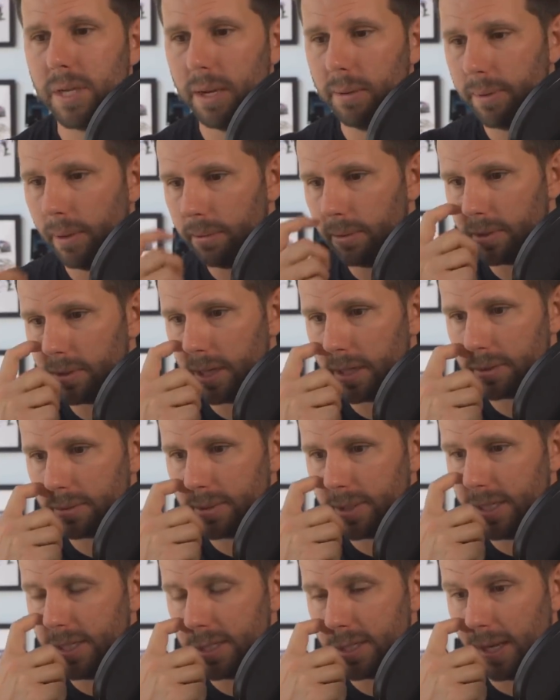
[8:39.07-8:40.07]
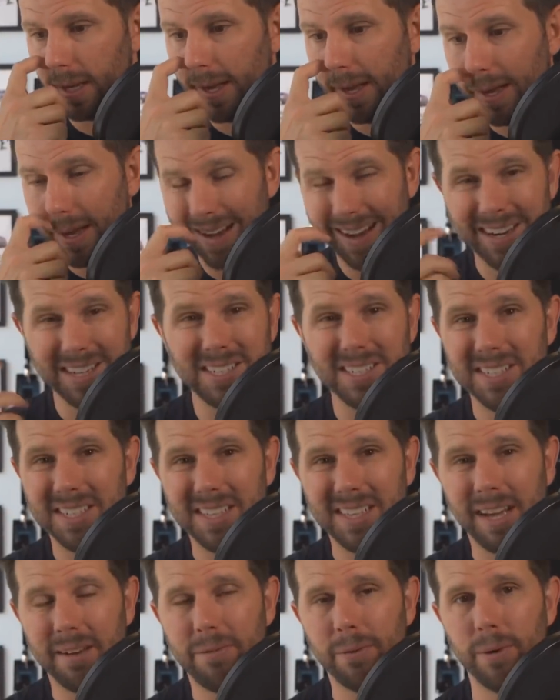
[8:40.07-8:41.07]
Take public transportation. I actually
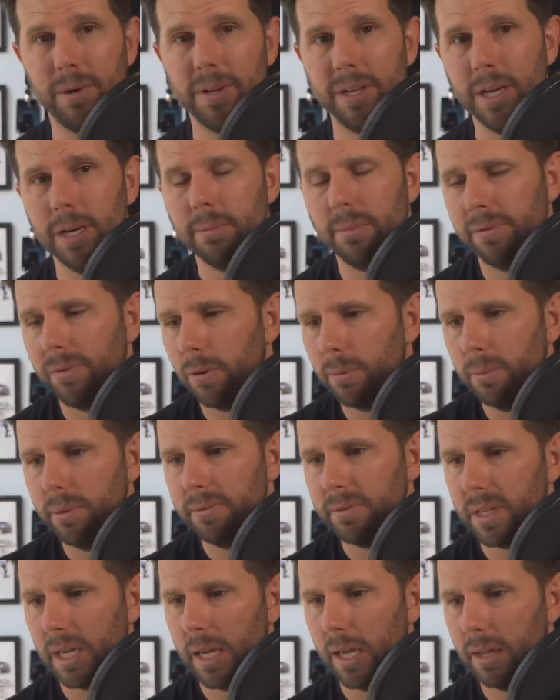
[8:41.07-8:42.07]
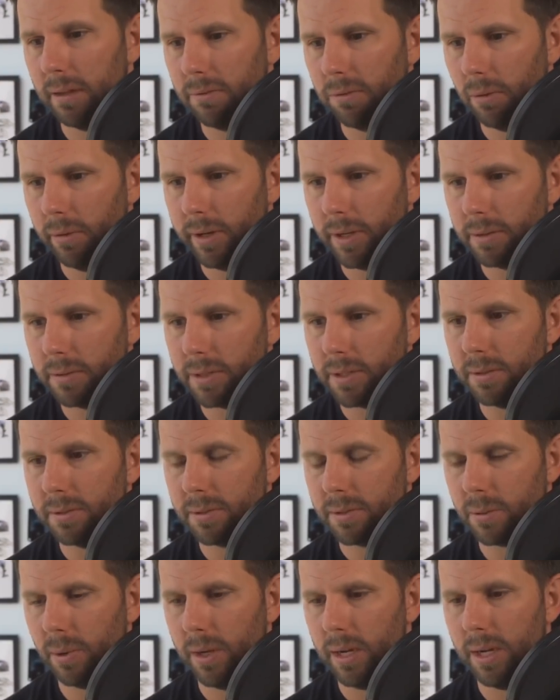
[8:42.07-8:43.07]
did that for a year before moving to California. It was, it
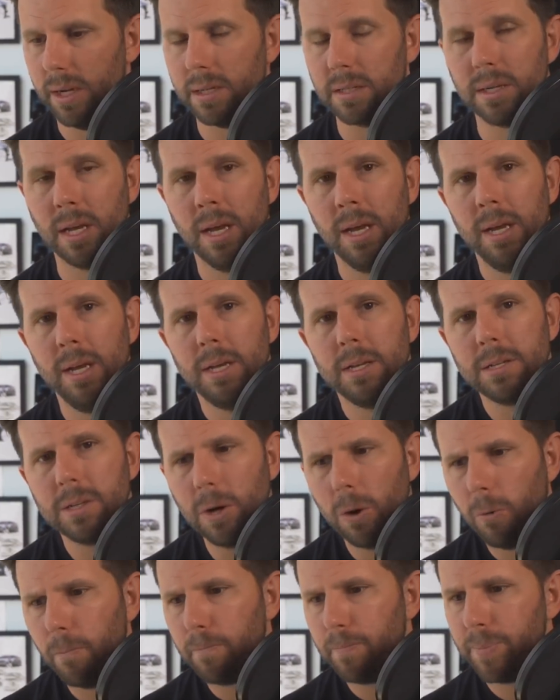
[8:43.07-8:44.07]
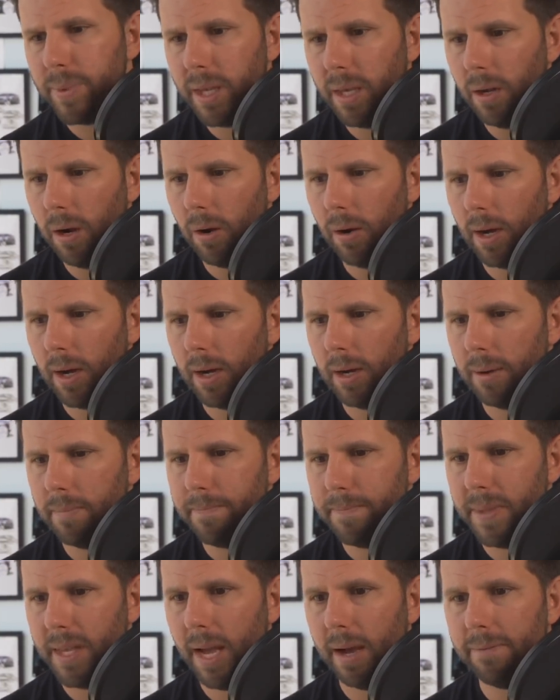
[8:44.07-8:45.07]
was quite nice. So, you know,
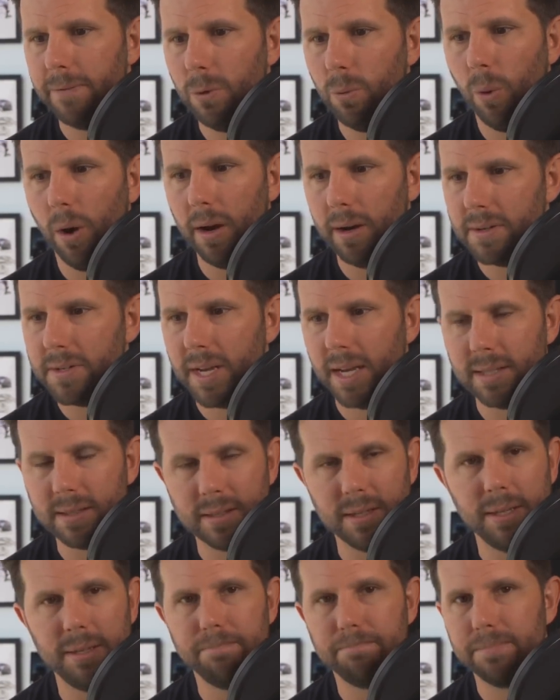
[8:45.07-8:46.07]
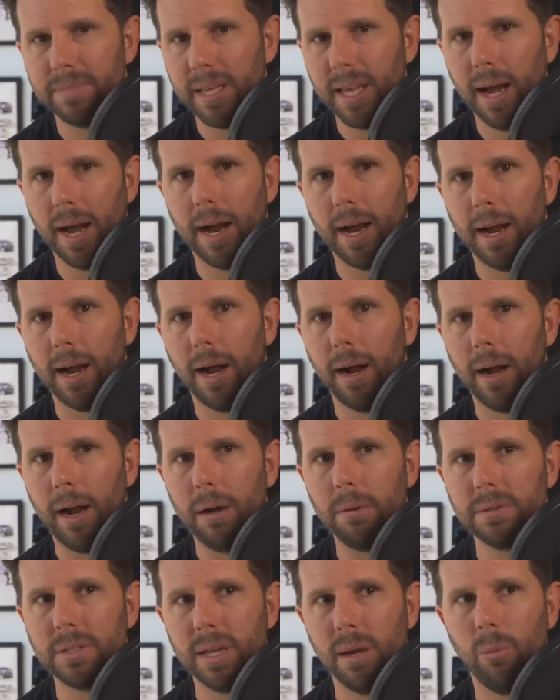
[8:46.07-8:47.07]
um, yeah, if you want a Tesla, yeah,
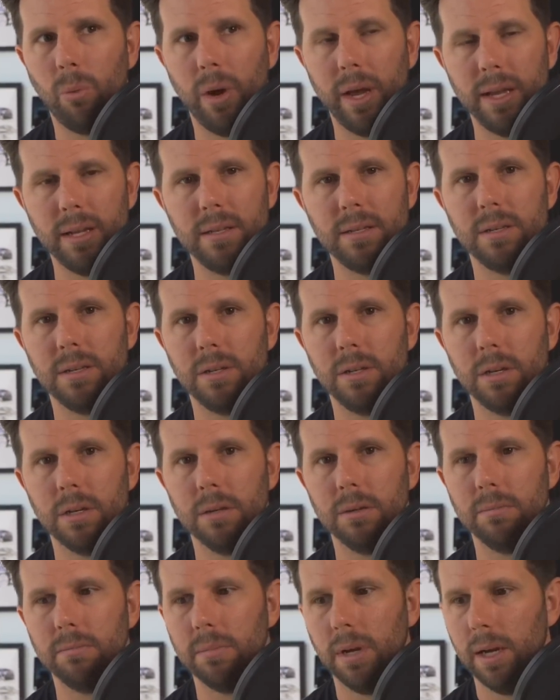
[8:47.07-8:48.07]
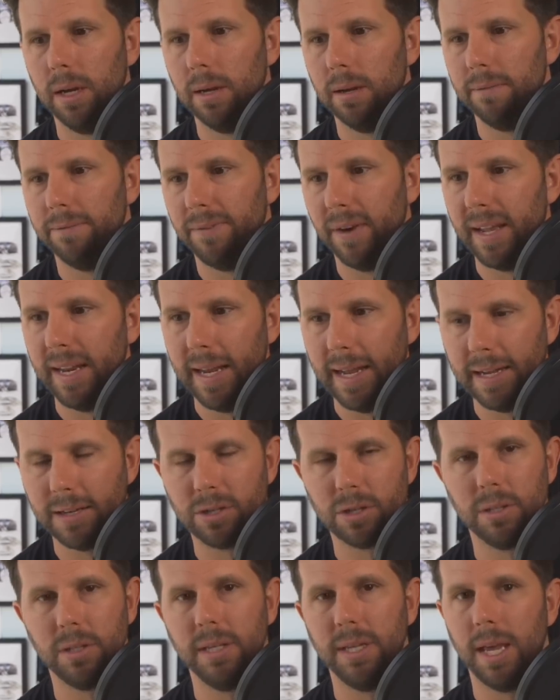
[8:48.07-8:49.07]
I, I would say wait until you're uh,
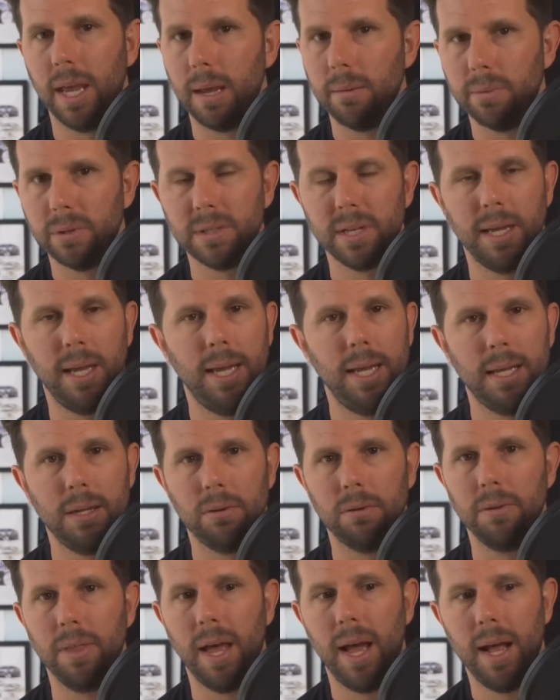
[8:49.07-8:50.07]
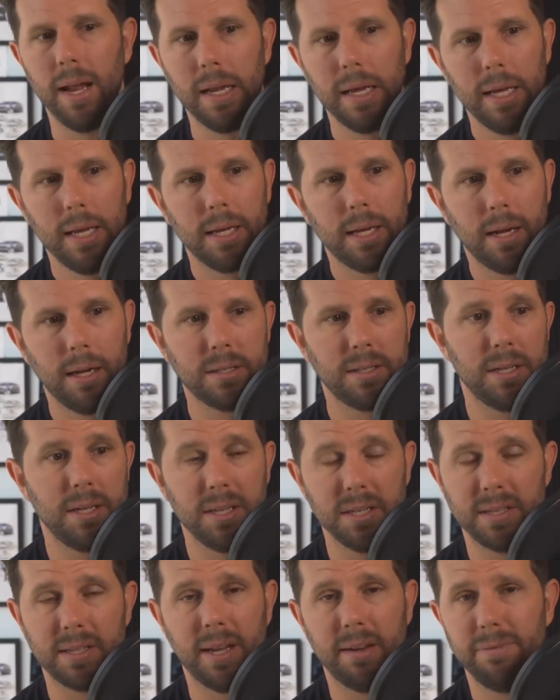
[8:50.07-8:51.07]
financially able to handle that because
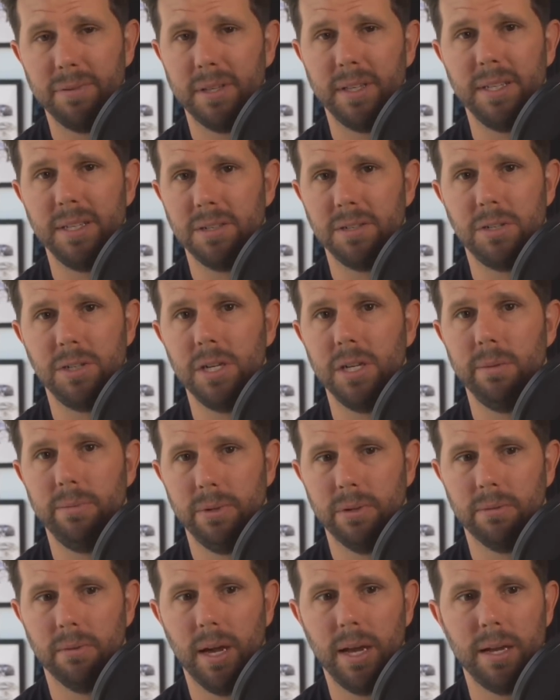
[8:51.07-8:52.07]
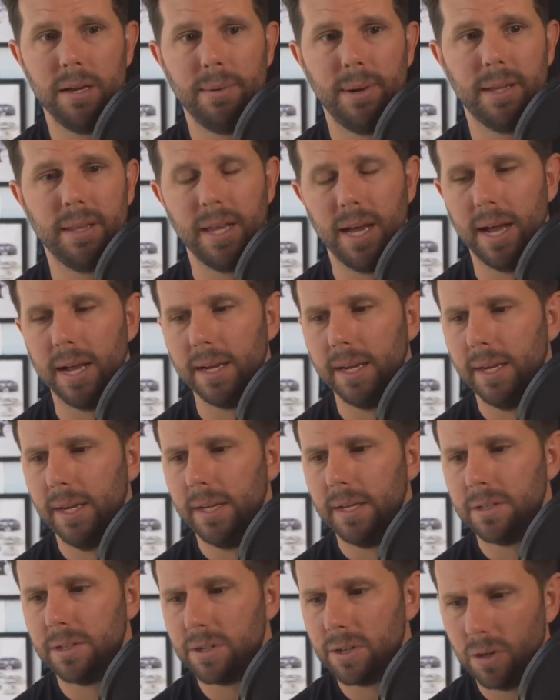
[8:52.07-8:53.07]
it, it definitely isn't cheap. You're right about that.
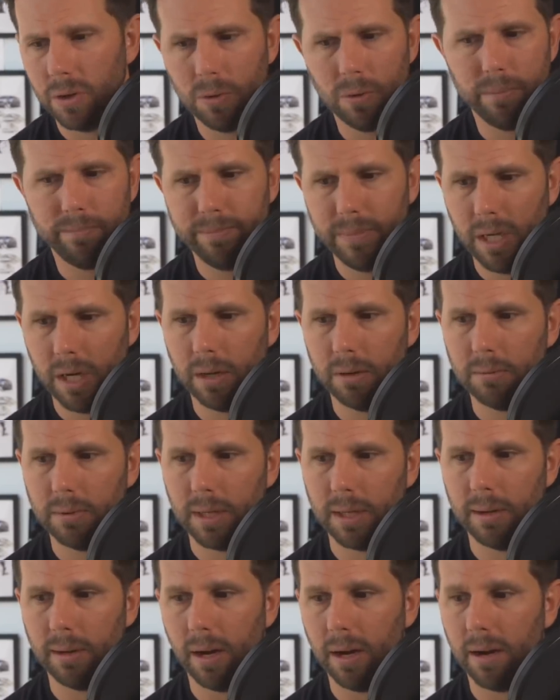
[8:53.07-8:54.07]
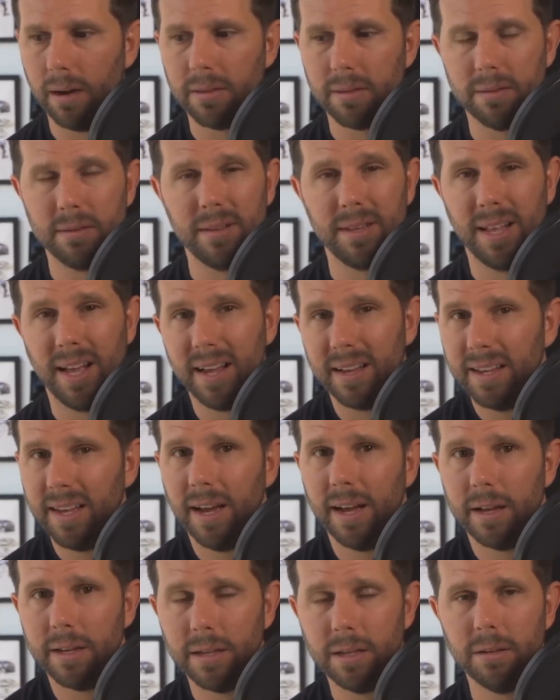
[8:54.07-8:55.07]
So, you know, uh, other than that,
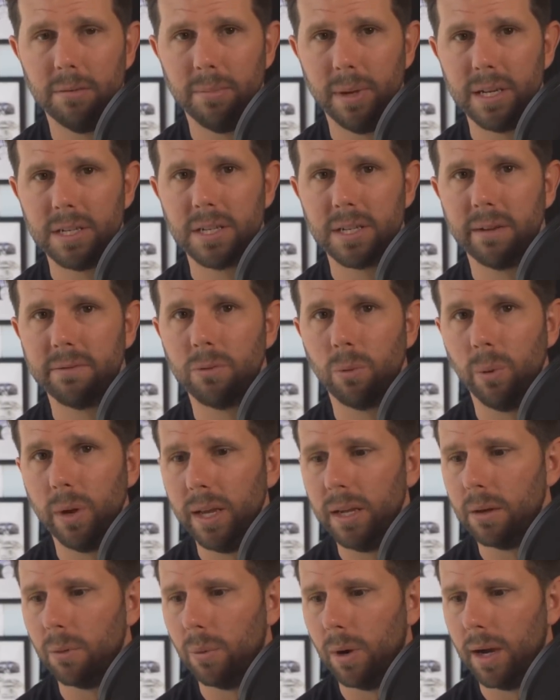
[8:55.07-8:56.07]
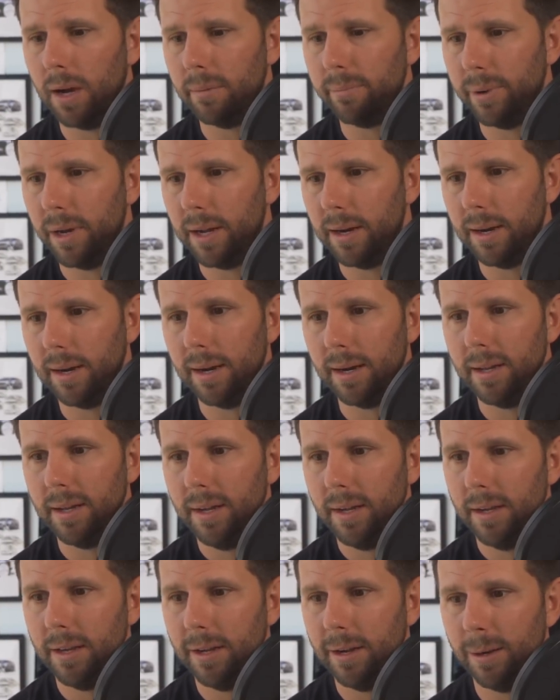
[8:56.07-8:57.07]
yeah, you may just have to wait a while. But, uh,
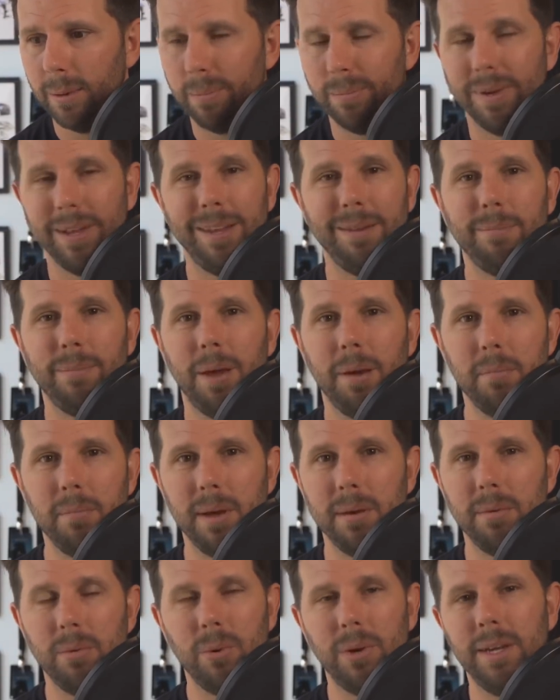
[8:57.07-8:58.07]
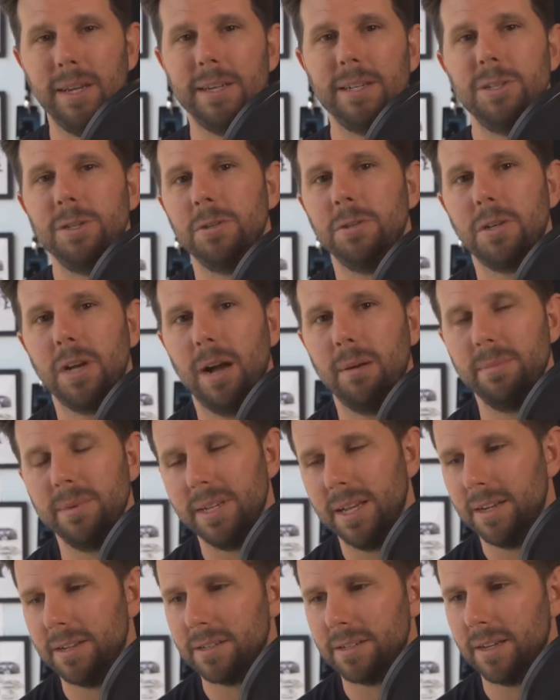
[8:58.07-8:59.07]
you know, hey, maybe we can get you a job in
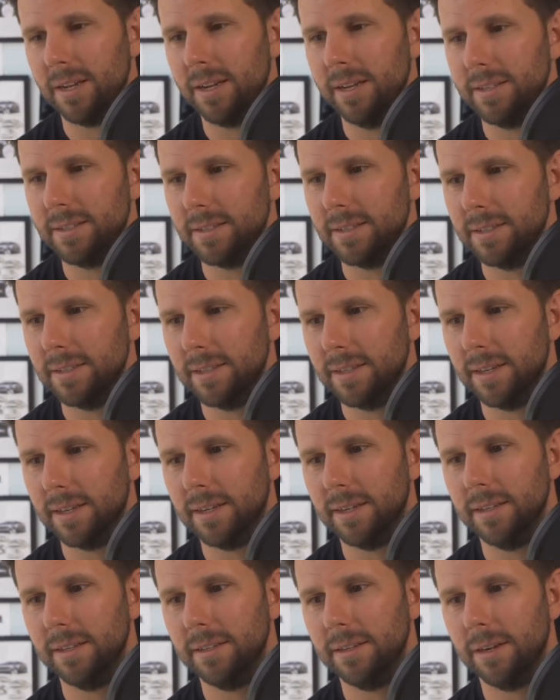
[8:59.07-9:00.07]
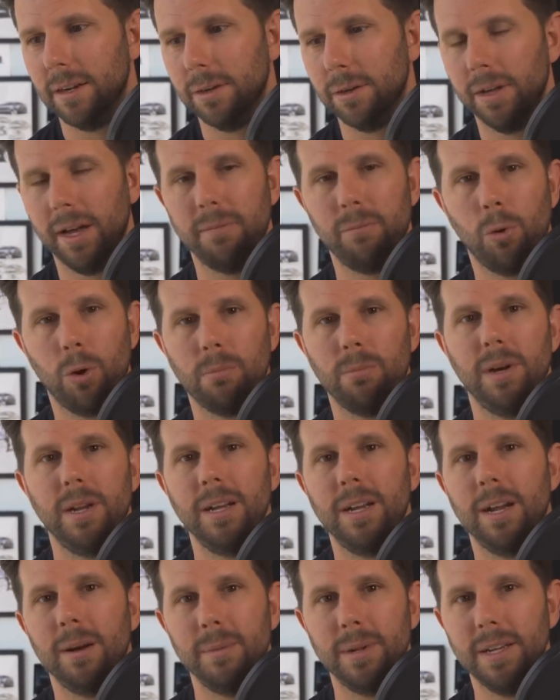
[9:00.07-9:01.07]
data science and, uh, and you know, you'll have more
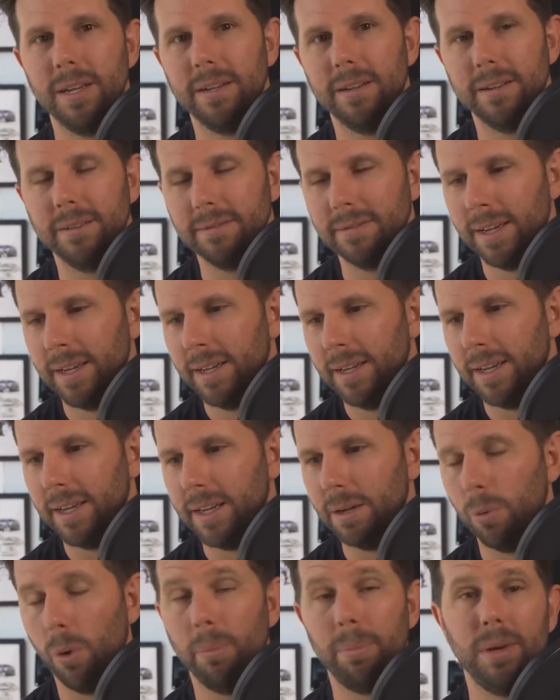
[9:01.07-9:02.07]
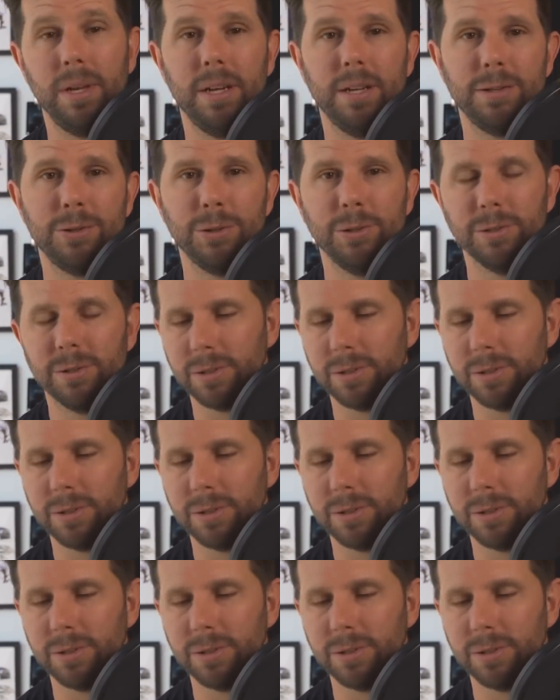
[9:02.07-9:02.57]
money coming in and, and it won't be an issue.